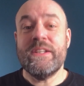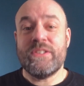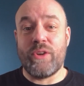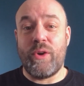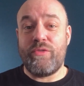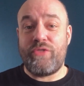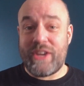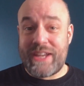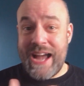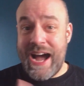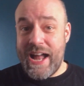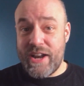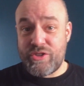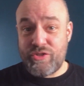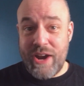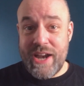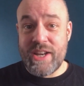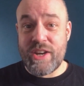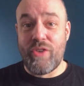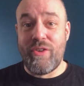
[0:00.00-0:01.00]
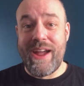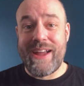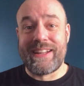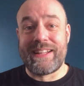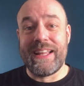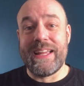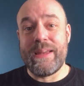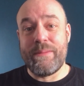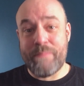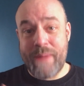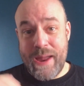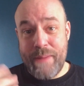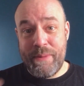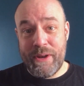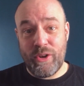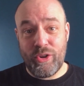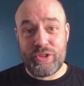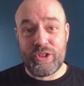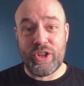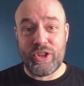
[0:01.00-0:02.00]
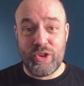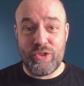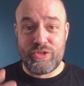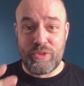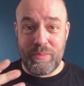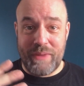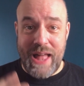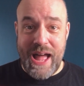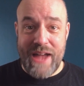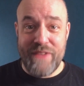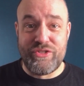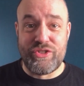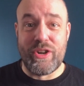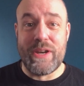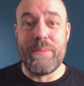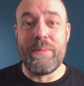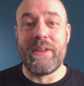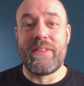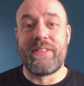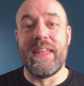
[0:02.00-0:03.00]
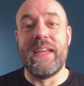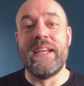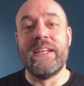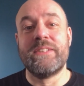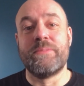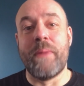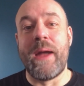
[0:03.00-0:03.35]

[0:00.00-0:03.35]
So if you can't train directly, maybe look to do some live streaming things.